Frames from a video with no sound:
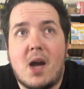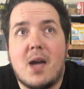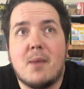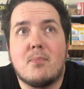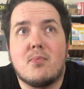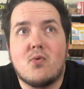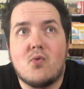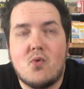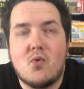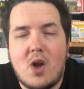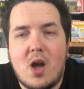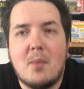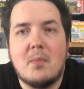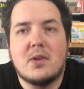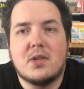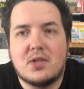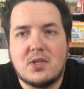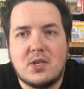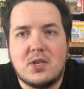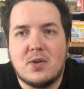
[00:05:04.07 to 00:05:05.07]
I
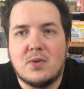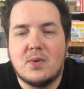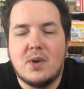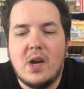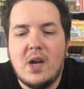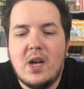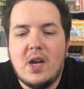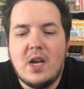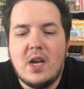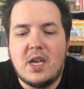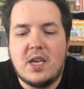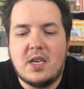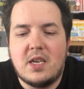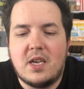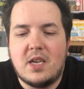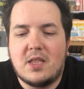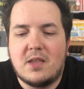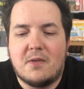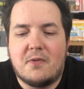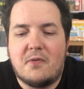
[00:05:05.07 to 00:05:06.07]
promise you.
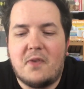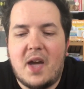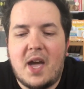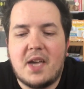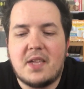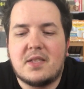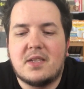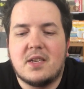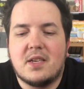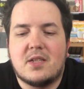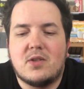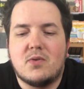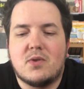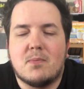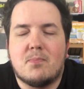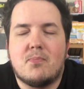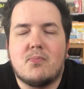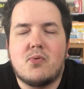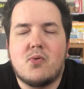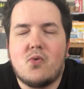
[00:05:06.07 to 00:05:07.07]
The fastest you
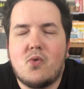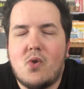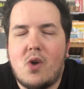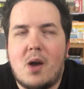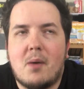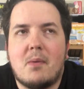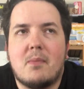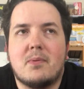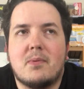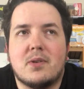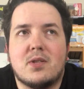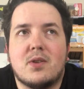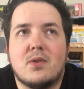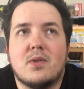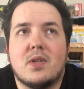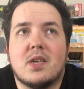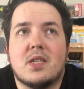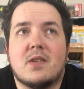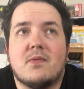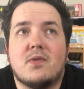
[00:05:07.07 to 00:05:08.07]
could probably
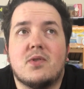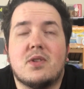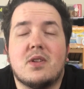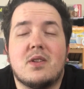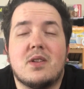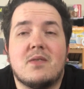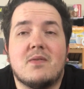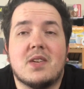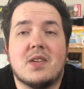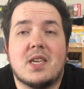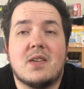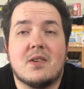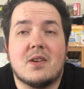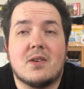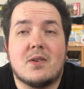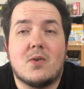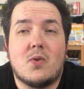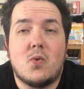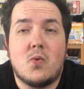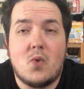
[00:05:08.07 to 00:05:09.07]
do this, if you didn't even give
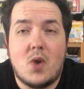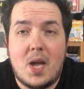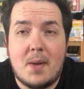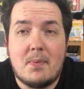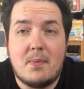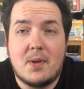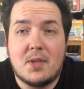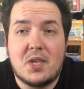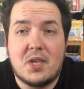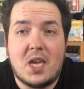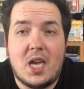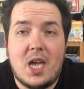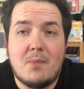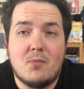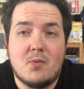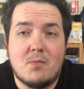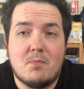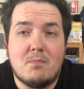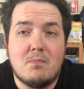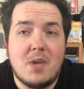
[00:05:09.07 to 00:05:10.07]
a crap about the
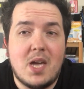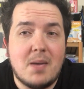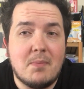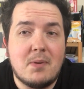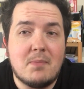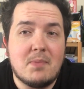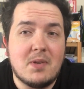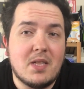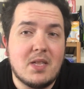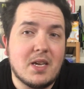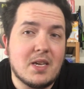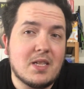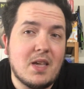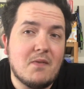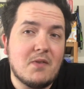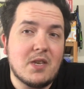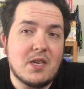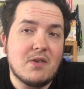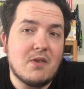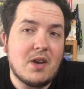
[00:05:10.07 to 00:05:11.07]
game, would maybe be like
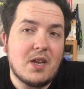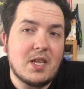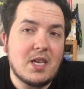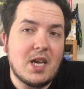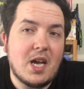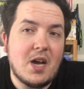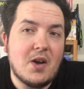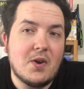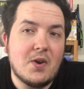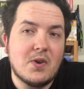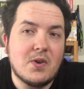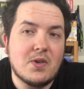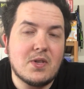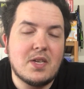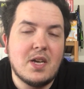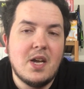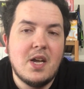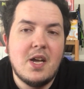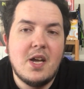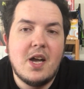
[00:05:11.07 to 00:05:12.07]
70 or 80
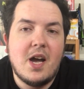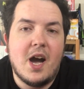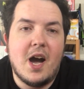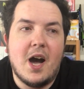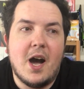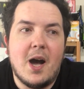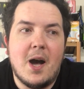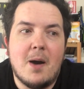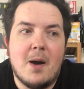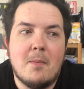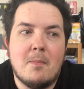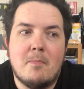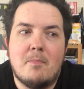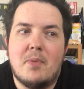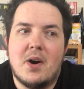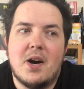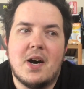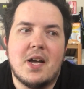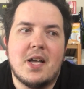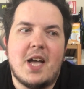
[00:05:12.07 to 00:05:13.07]
hours.
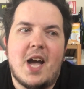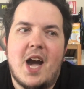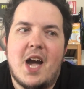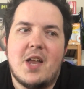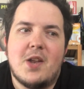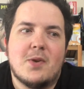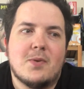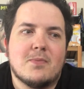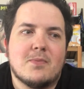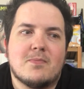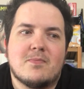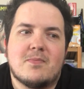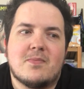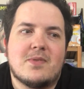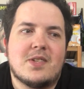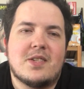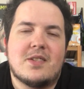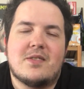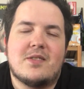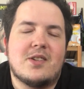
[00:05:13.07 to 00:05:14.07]
But I
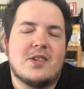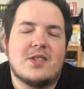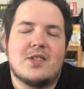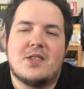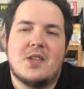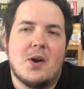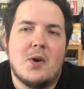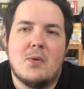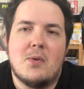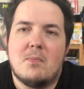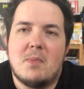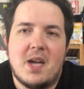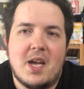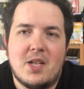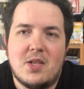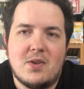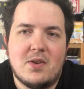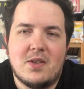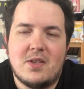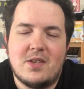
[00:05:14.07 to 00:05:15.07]
just don't,
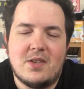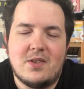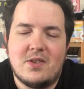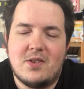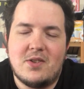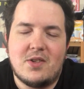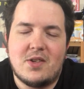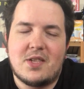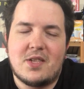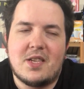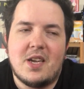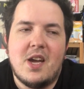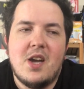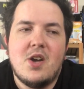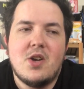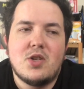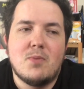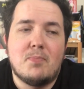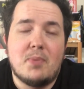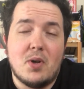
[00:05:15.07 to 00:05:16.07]
man.
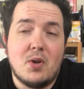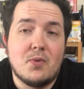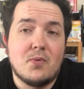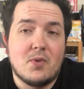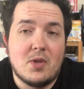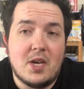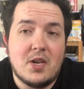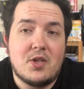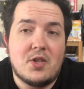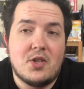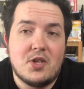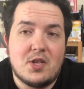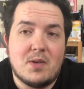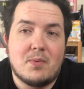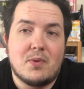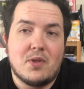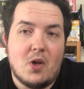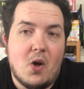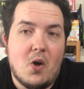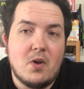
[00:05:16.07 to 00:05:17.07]
You build
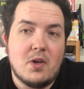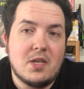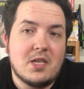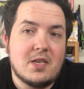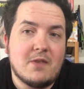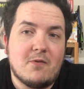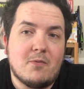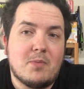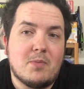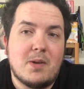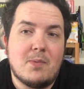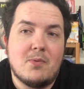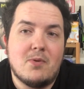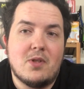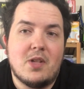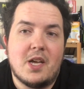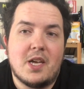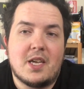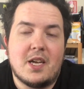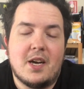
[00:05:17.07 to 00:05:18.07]
relationships with all these different people.
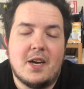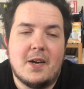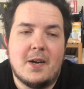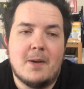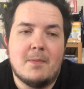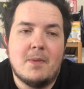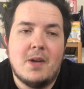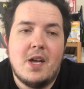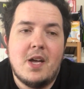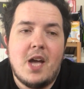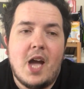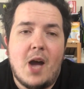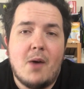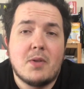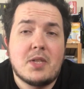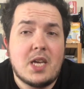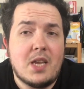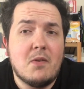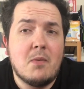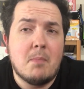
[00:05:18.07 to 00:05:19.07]
Like, I
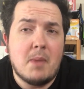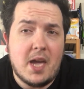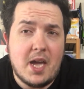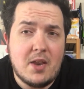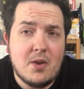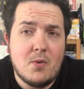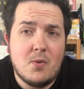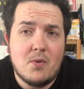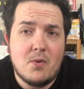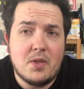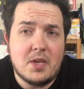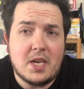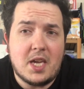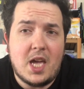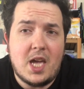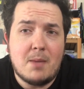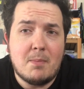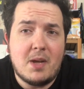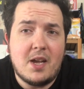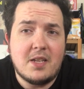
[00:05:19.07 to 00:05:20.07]
was kind of a man whore in the
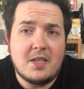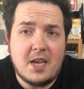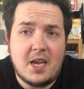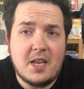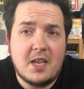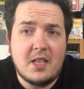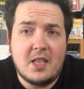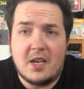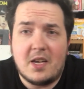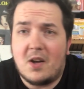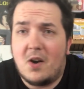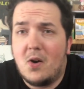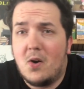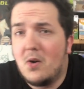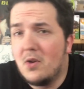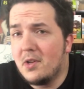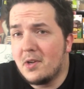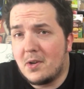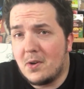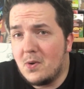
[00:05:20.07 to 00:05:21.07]
game, and I dated like
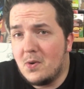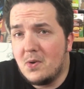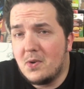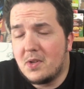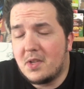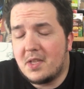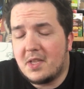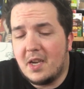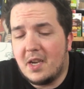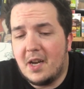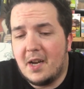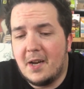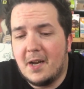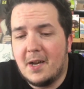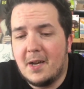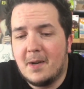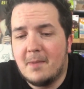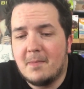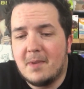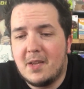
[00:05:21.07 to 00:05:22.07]
all the girls,
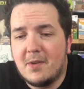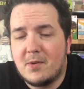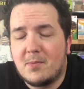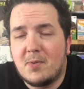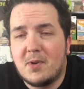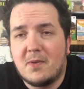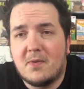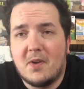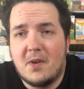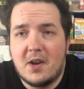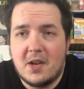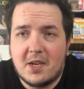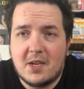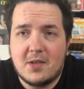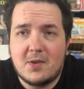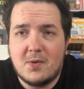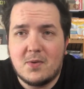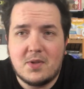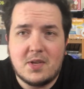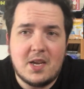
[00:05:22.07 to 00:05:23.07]
and it was pretty funny
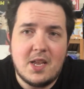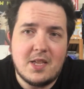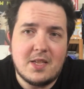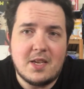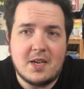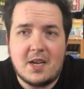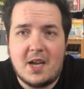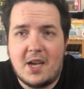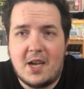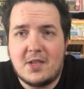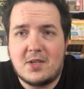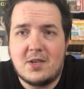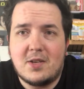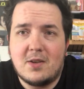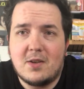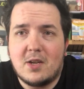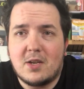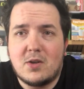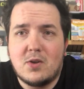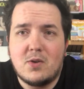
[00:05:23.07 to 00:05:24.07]
because towards the end it's like asking
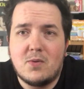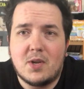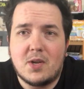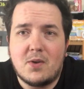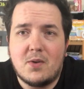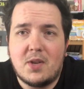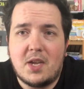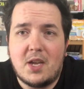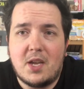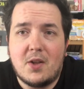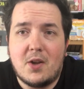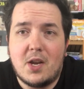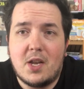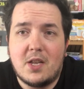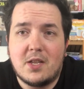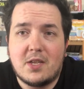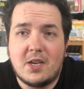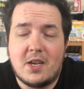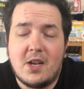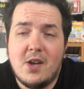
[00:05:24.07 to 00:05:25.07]
you like who you want to go date on,
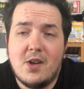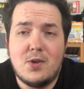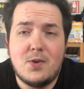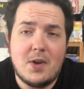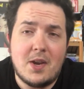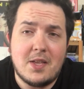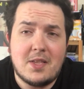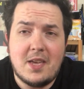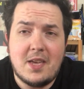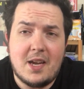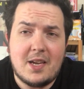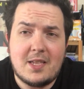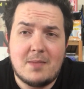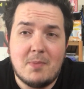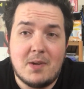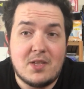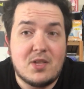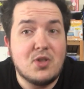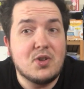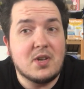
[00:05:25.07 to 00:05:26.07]
and it's like you got a text
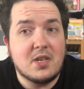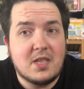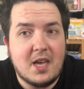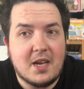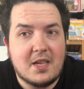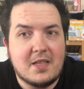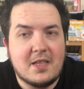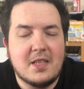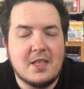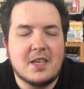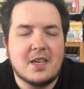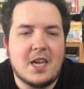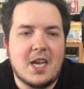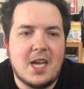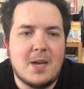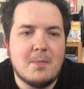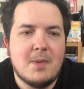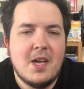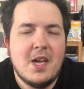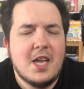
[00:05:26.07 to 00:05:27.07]
message, you get texts in the
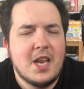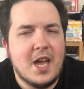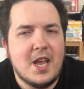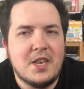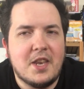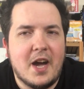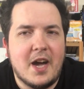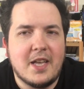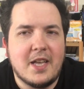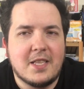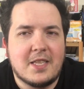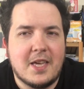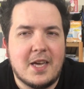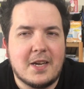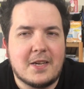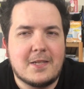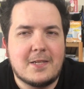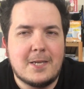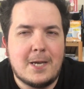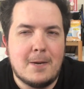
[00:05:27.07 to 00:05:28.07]
game, and I had 9
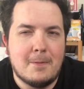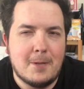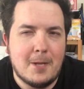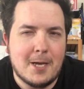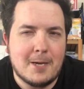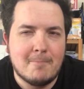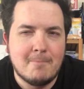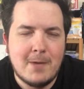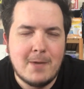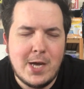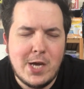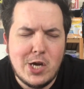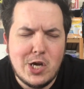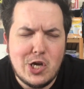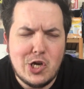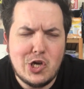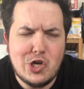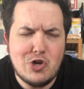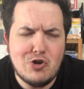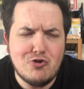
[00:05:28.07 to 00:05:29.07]
texts, and I'm like,
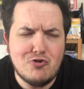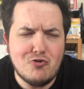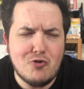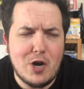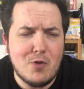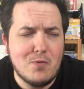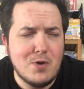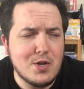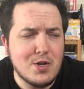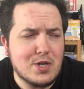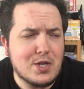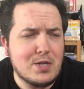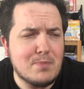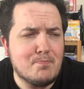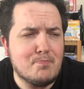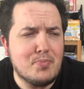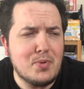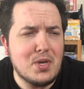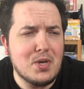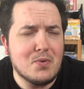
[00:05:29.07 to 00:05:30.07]
who do I want to
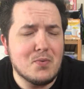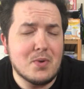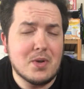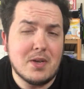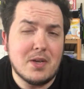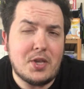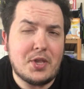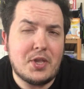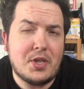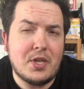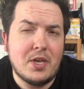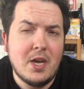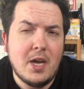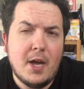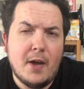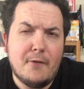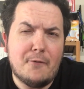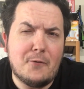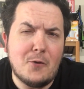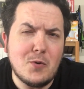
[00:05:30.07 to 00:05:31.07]
be with,
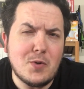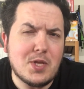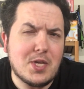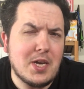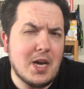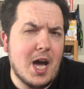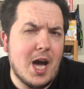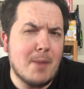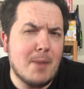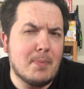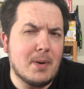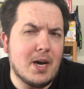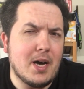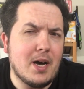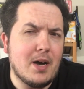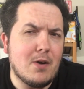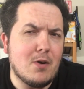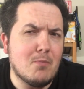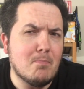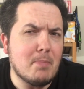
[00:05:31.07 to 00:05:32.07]

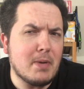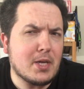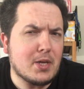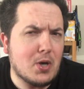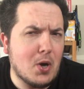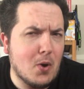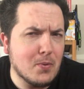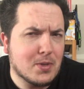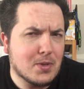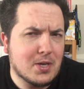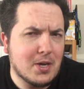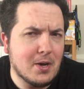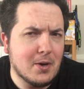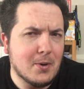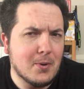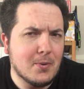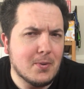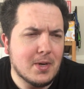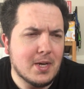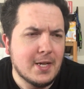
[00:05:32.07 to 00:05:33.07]
Futaba or
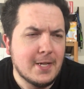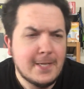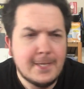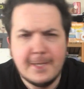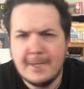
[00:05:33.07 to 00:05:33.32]
Makoto?